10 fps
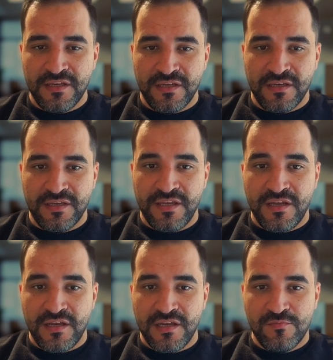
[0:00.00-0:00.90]

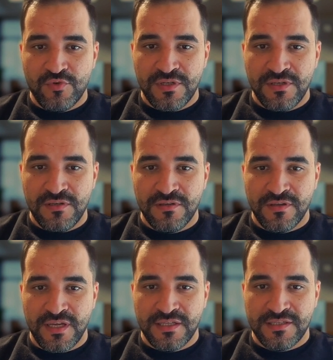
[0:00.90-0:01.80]
AI model
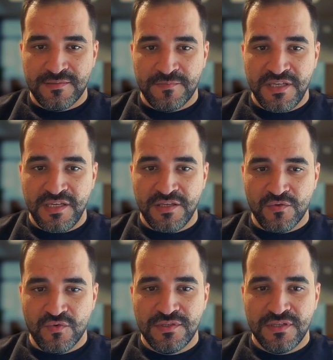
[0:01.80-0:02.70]
that is being
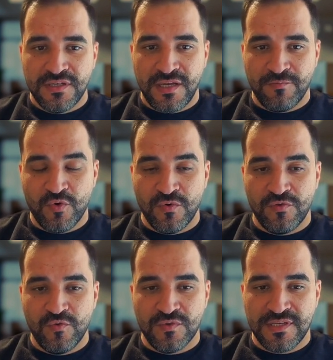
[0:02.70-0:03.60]
used. I'm going
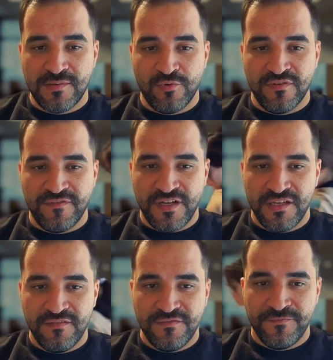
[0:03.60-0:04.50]
to use
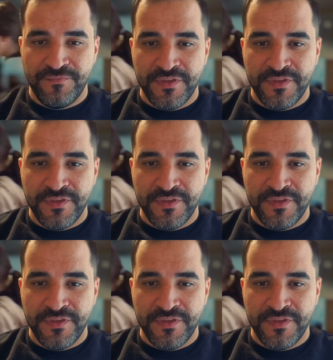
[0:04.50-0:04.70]
3.5.